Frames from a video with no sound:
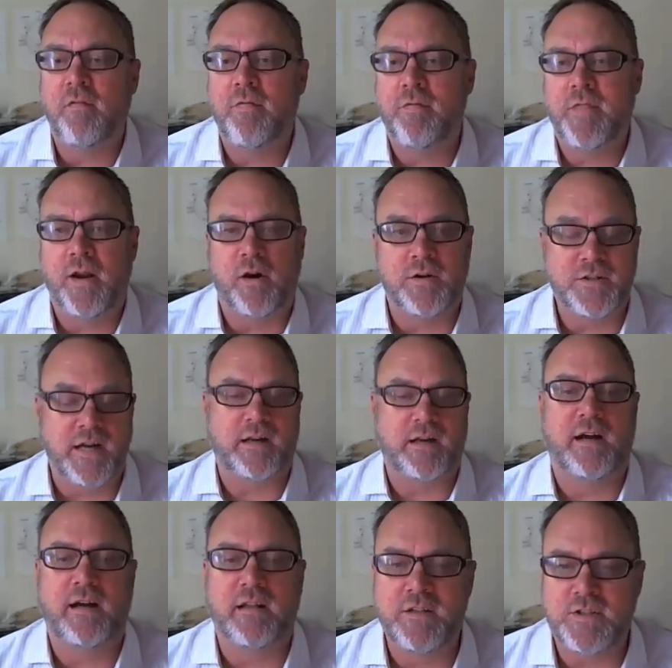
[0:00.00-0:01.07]
They are
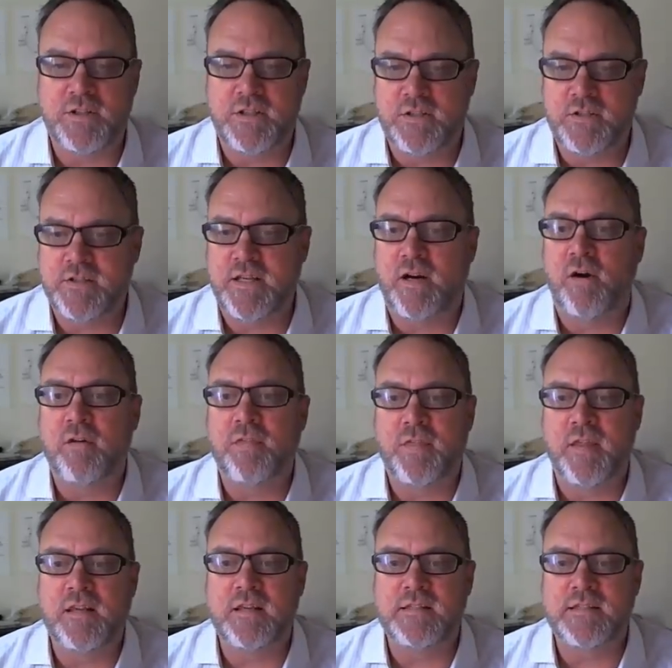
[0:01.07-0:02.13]
technologies. They are
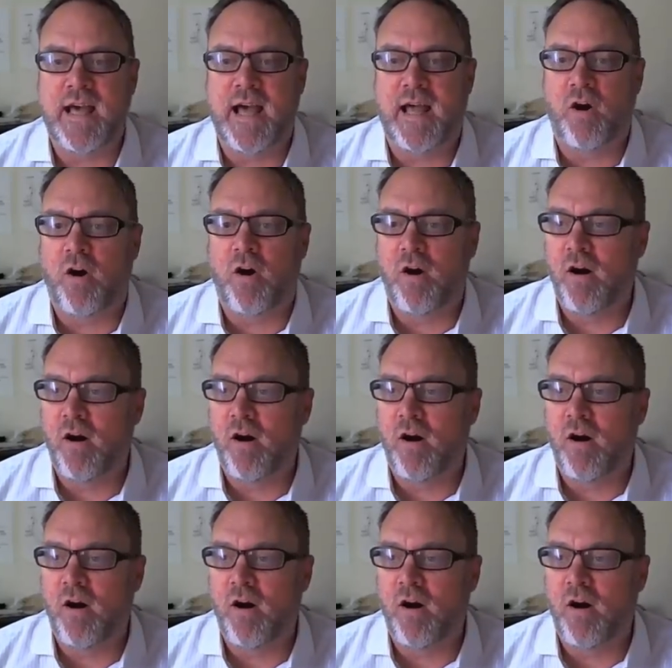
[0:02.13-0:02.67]
things that